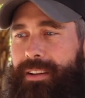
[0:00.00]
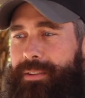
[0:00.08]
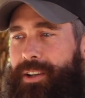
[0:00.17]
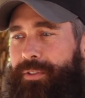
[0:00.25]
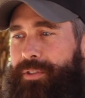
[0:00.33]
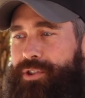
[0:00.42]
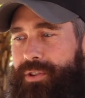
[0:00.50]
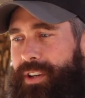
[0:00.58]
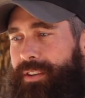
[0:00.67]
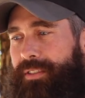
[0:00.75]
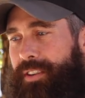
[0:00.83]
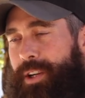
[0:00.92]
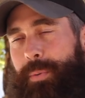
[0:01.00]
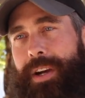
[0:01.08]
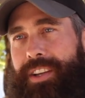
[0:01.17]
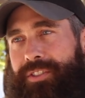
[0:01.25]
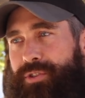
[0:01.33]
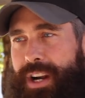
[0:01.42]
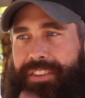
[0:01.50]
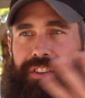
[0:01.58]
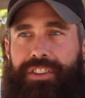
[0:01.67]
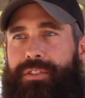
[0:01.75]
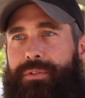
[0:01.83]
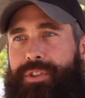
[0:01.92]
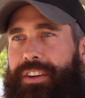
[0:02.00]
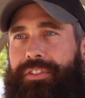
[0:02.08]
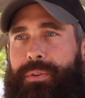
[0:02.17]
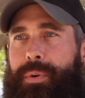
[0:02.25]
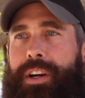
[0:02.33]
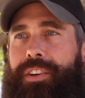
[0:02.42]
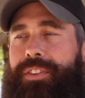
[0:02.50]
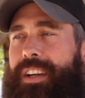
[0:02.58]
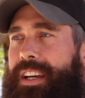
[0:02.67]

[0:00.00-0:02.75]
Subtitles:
you know, in little ways and drastic ways.